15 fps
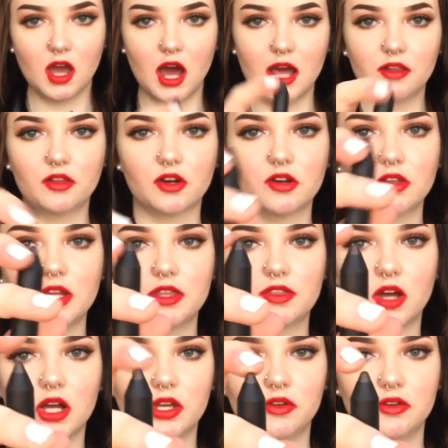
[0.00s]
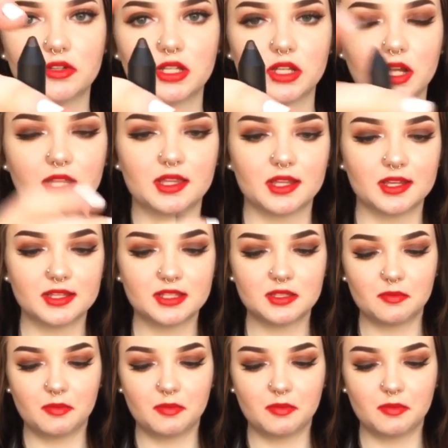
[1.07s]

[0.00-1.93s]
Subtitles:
I literally thought you use it like this,